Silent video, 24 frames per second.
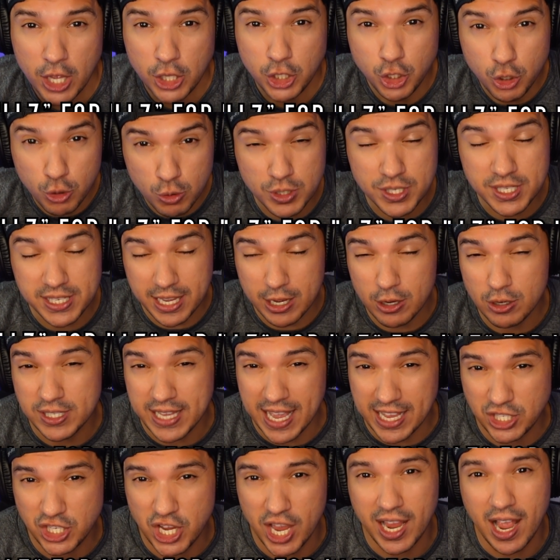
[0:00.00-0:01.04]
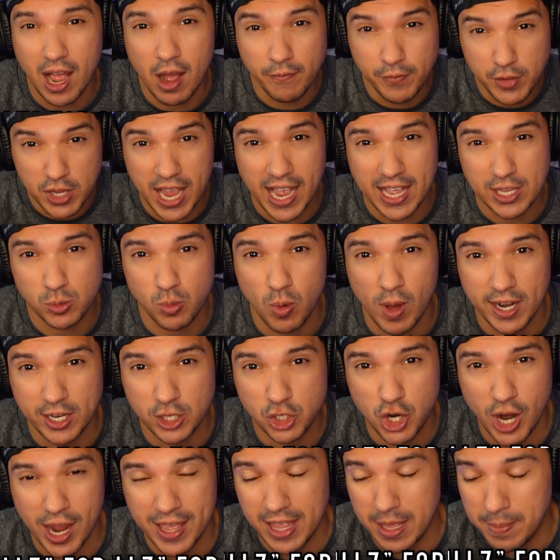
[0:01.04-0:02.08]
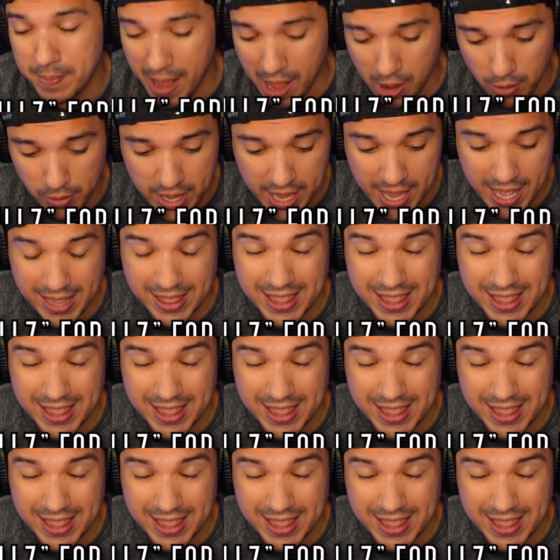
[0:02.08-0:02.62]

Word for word: Use SKILLZ at checkout if you guys want to try them out.